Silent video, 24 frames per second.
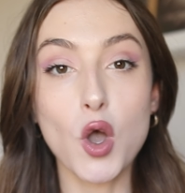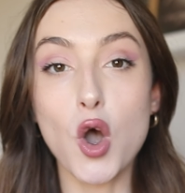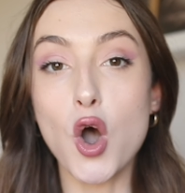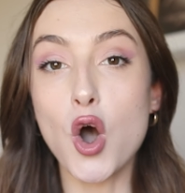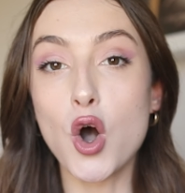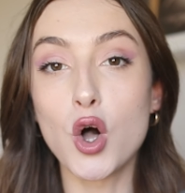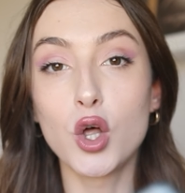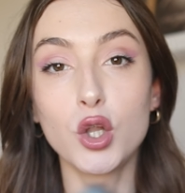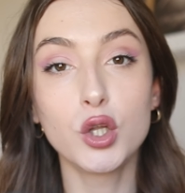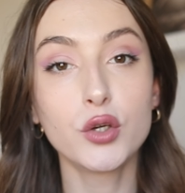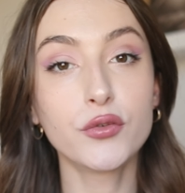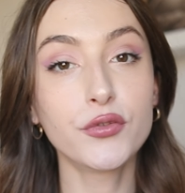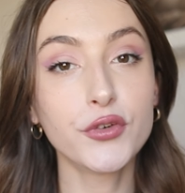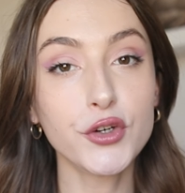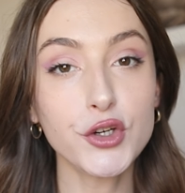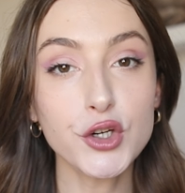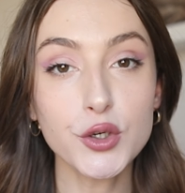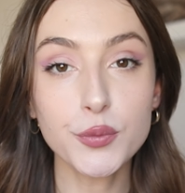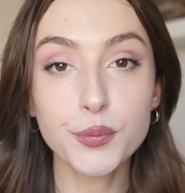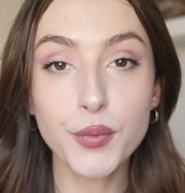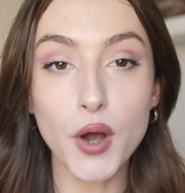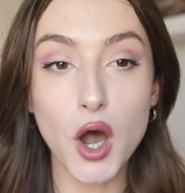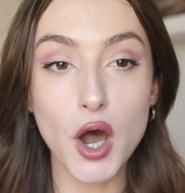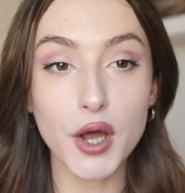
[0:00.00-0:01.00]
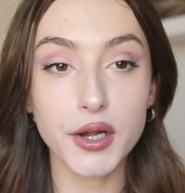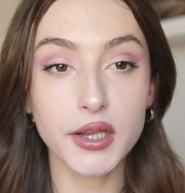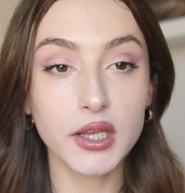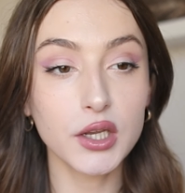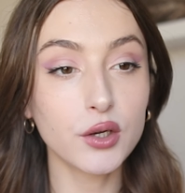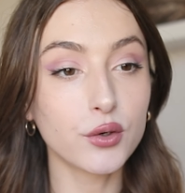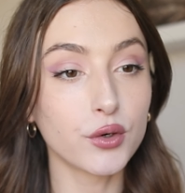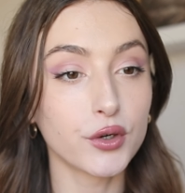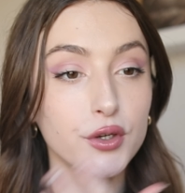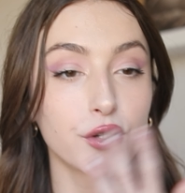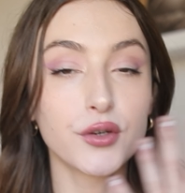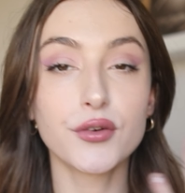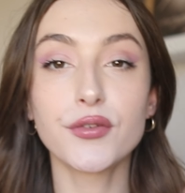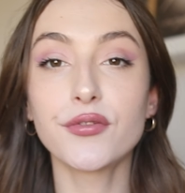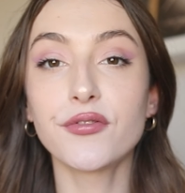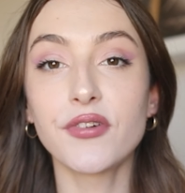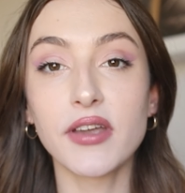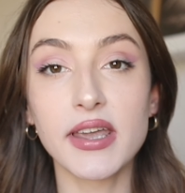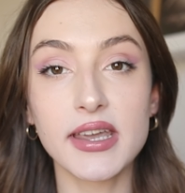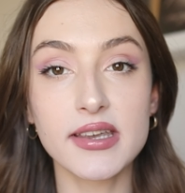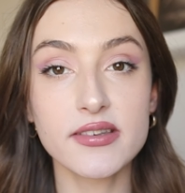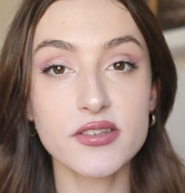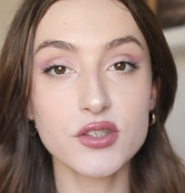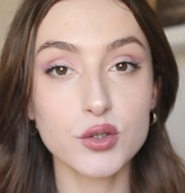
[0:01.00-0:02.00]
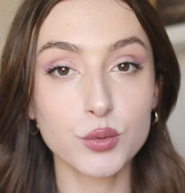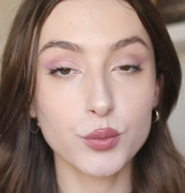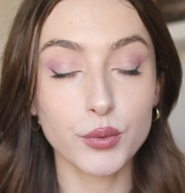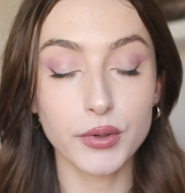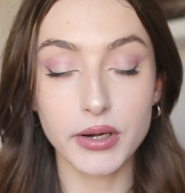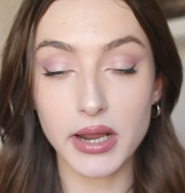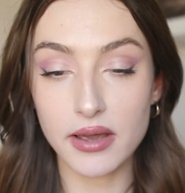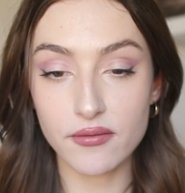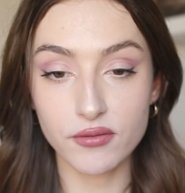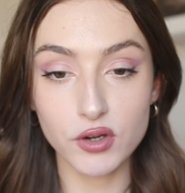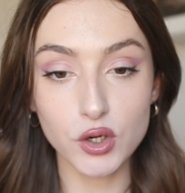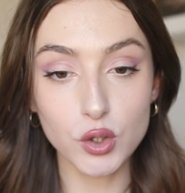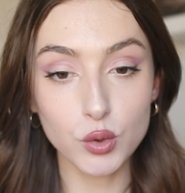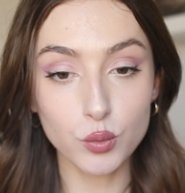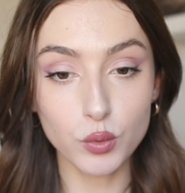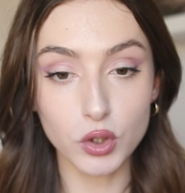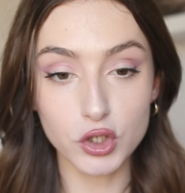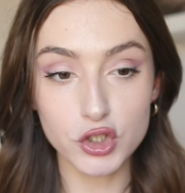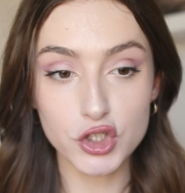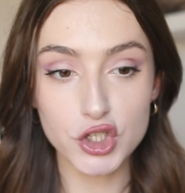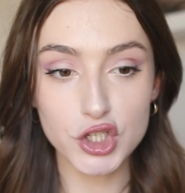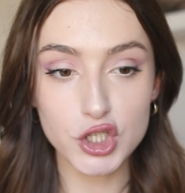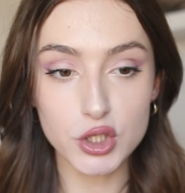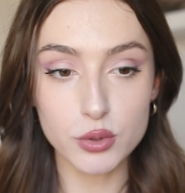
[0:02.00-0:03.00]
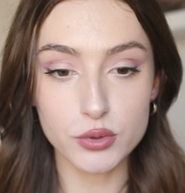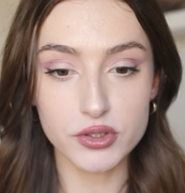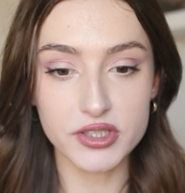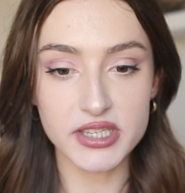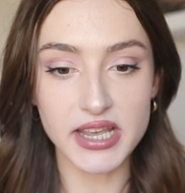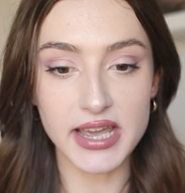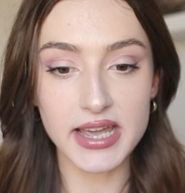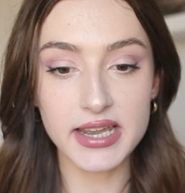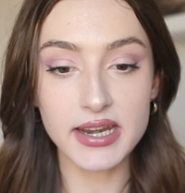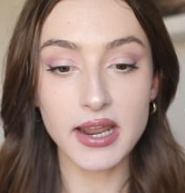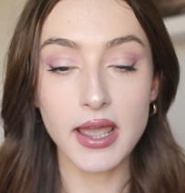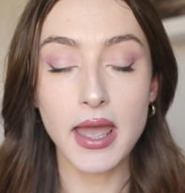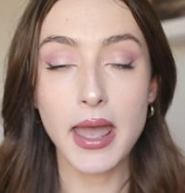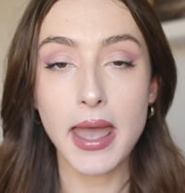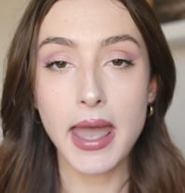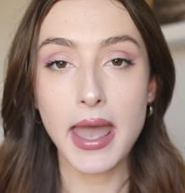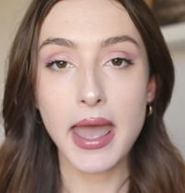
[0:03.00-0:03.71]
all over your body or your face or whatever you want to use it.